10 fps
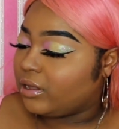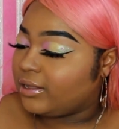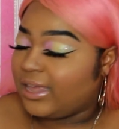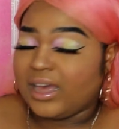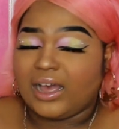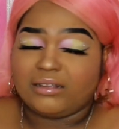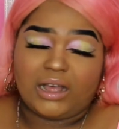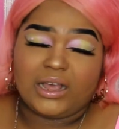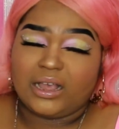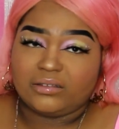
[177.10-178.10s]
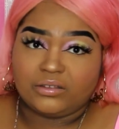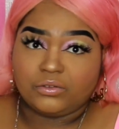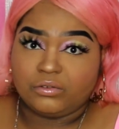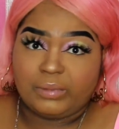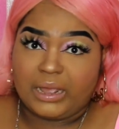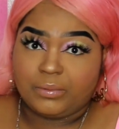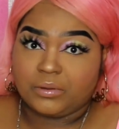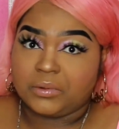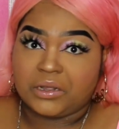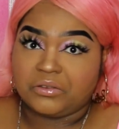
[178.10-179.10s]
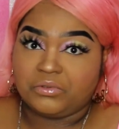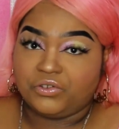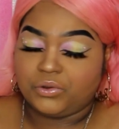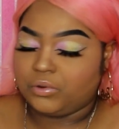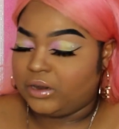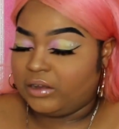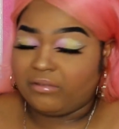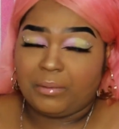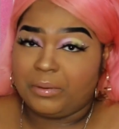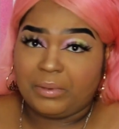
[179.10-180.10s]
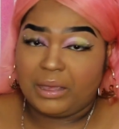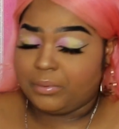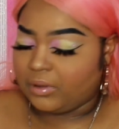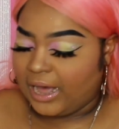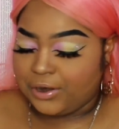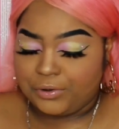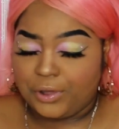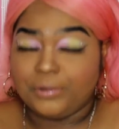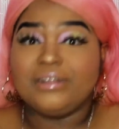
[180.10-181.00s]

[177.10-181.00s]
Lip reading: Yeah, I guess it's called paper. What else would you call it? Wrapping paper? I don't know.